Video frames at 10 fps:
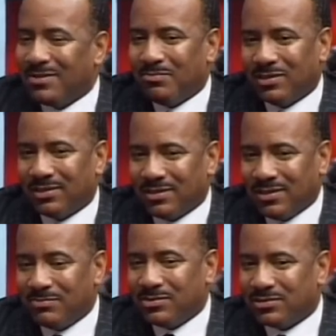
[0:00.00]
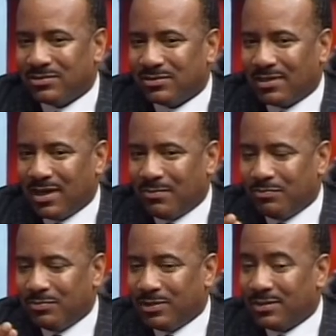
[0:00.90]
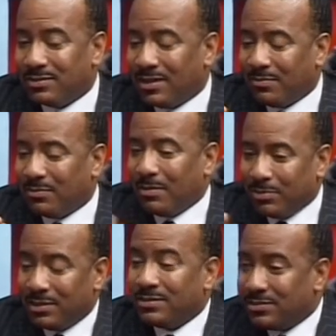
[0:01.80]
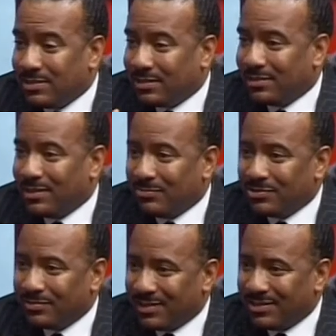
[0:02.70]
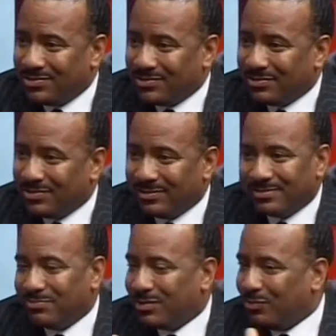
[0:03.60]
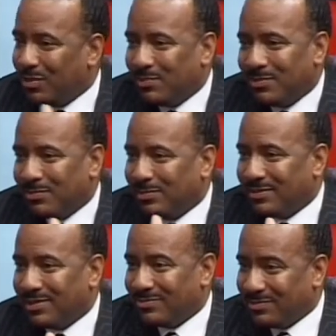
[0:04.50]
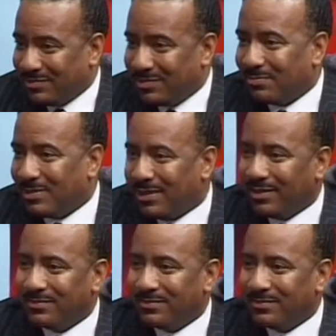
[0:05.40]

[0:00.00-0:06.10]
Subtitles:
But the image, I began to see that the image of Nigeria, the way people looked at it, was very bad.